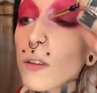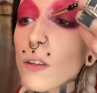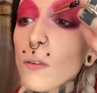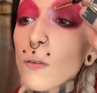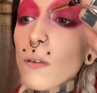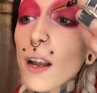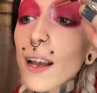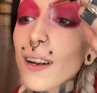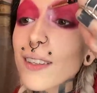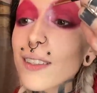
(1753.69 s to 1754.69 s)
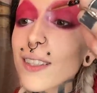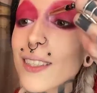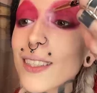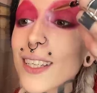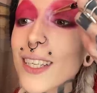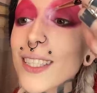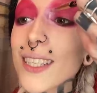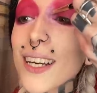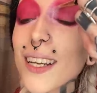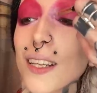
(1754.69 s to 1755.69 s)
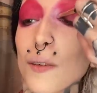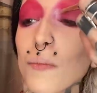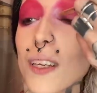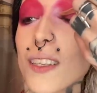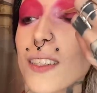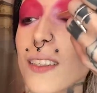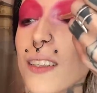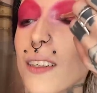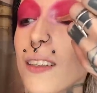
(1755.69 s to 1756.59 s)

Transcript: this red just a tiny bit.